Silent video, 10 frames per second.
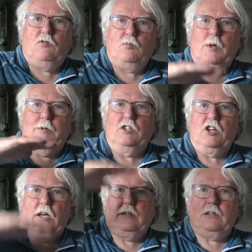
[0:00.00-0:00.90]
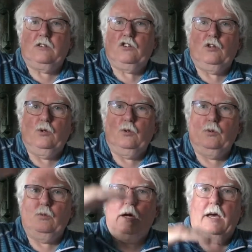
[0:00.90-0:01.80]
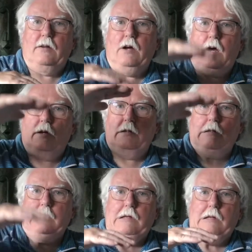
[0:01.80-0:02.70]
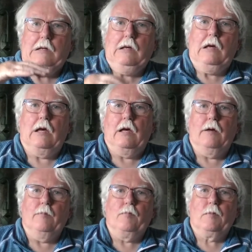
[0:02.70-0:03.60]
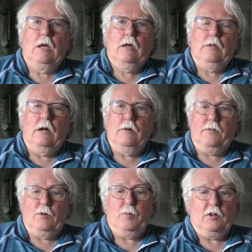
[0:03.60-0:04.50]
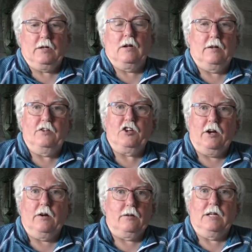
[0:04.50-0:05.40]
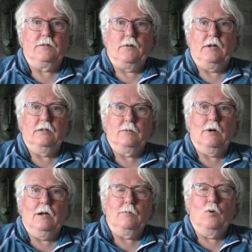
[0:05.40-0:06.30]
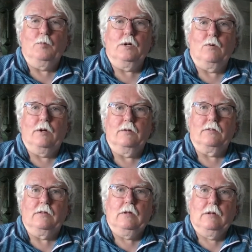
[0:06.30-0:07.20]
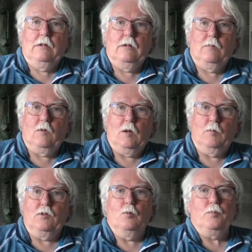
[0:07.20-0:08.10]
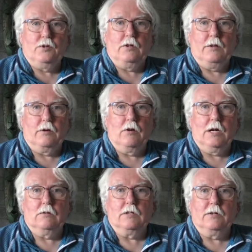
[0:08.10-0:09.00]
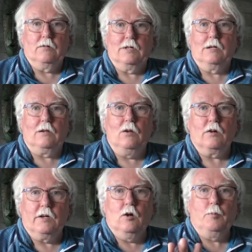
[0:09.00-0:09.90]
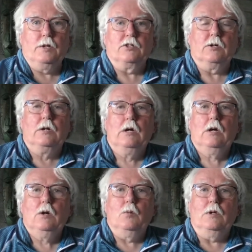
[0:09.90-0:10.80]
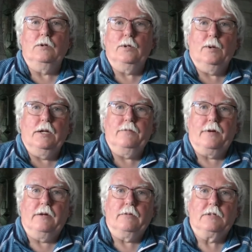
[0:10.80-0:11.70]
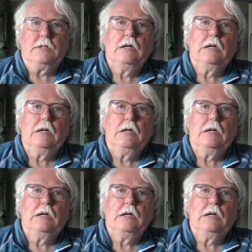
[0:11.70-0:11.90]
maybe chest to head height. Now, if you're putting it on the chair, that's fine as well. It won't be quite as thing, but don't put it on the ground. I don't think looking up at you will do you any favours.